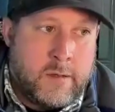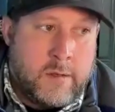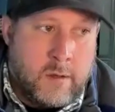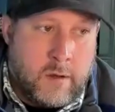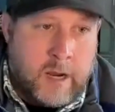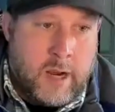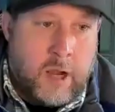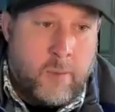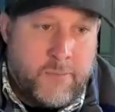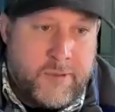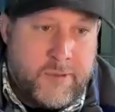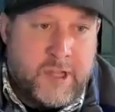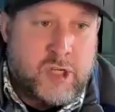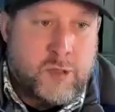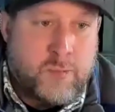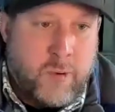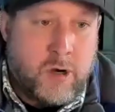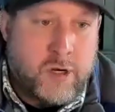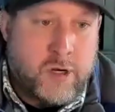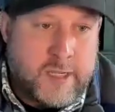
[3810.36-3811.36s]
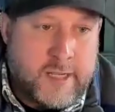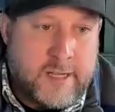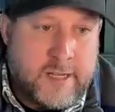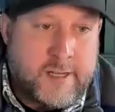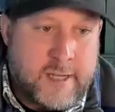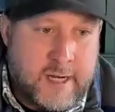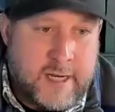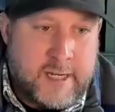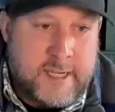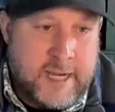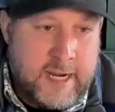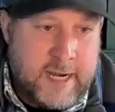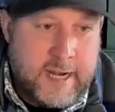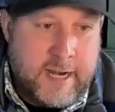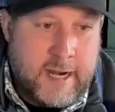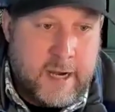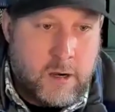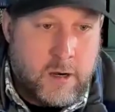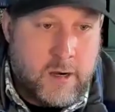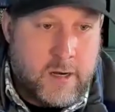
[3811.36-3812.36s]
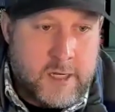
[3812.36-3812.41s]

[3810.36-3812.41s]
to help this person succeed here,